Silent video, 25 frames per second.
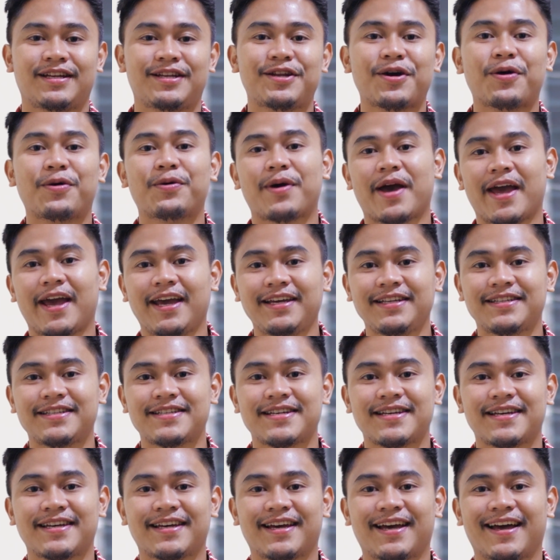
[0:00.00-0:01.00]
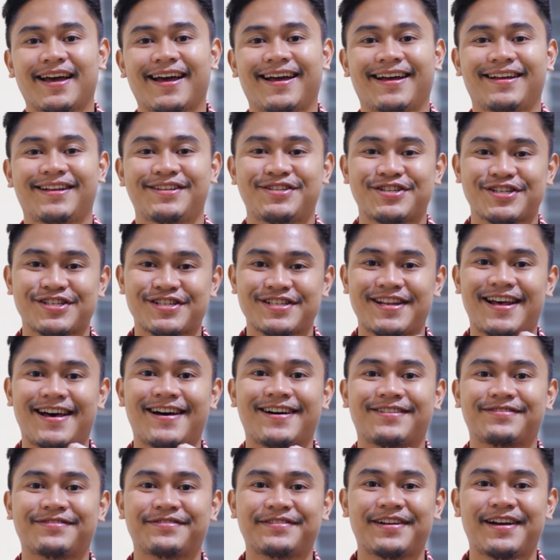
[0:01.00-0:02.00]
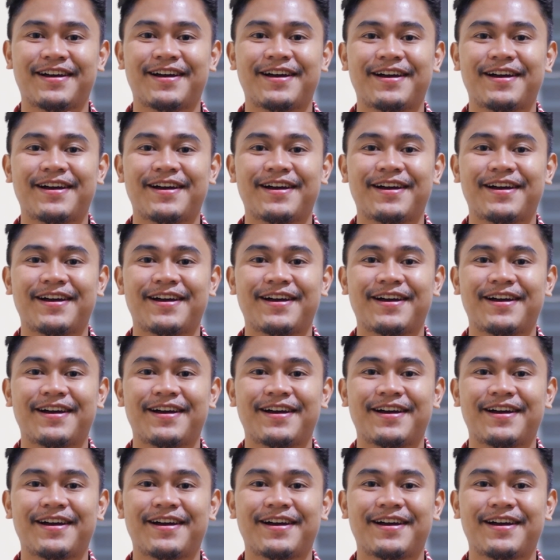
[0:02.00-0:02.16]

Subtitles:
No hate, just love.